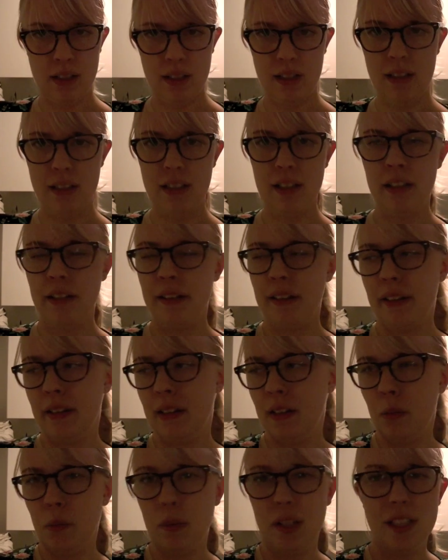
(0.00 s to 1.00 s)
I didn't
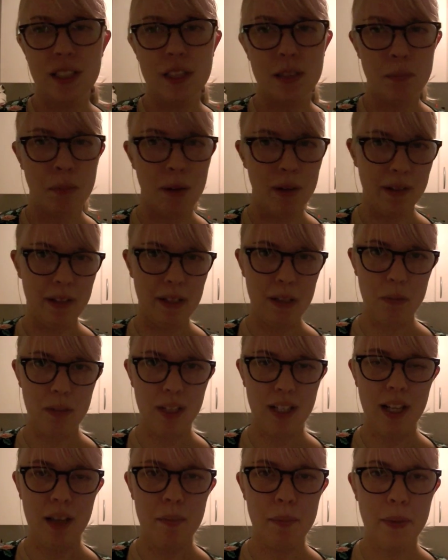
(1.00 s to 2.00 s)
waste money
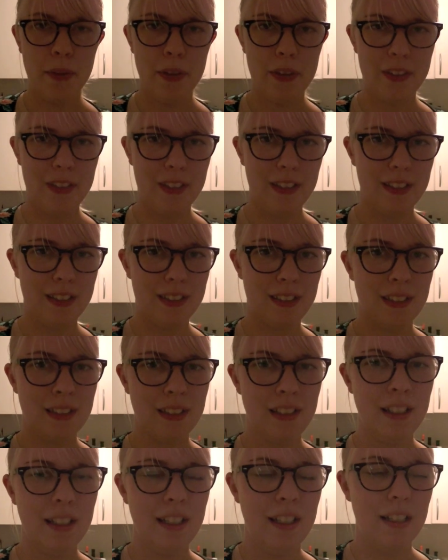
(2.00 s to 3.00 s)
when I bought this,
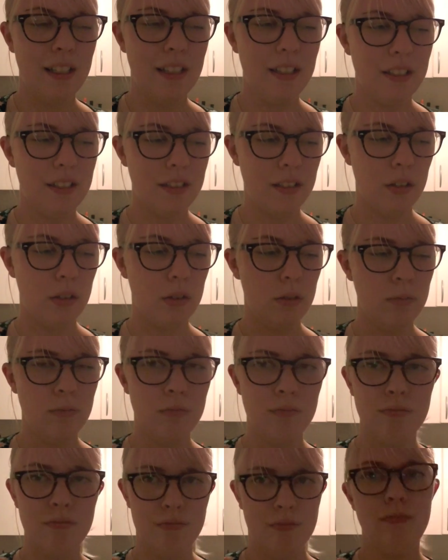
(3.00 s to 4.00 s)
so
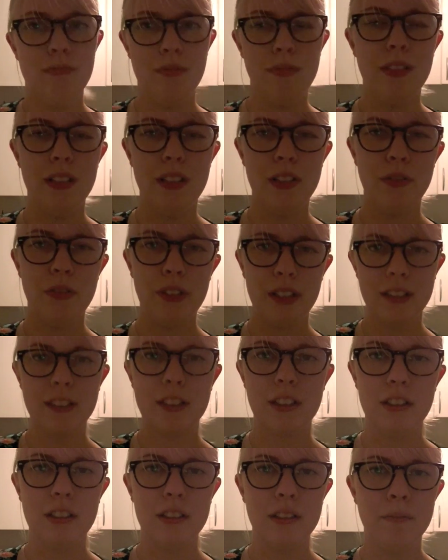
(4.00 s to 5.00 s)
it feels
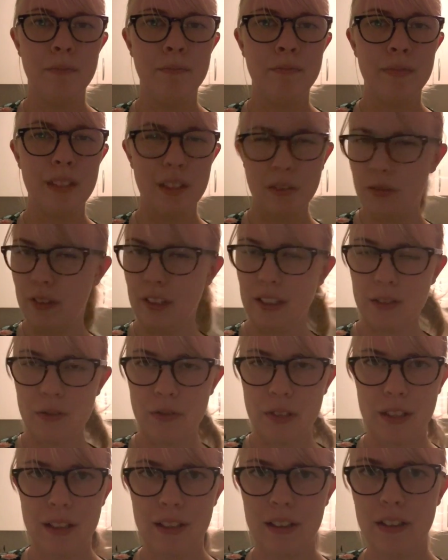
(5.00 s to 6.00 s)
good. It feels
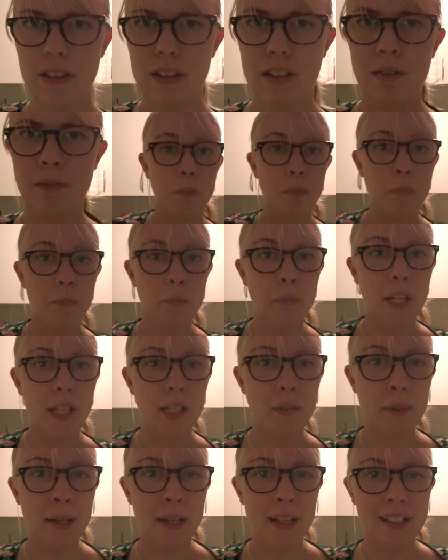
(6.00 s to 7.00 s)
really good
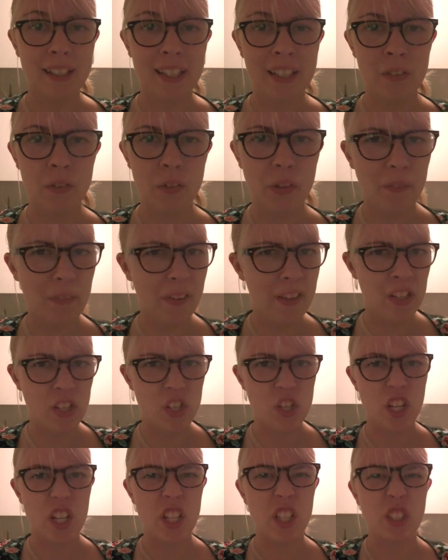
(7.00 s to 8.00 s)
payback and
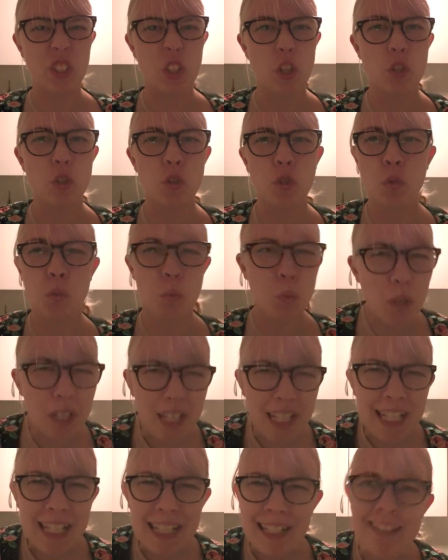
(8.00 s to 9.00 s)
revenge is
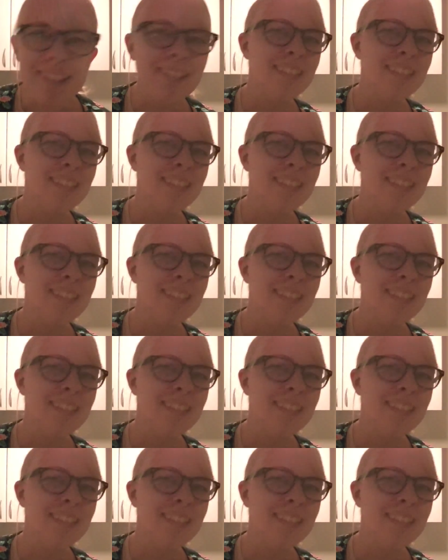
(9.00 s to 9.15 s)
sweet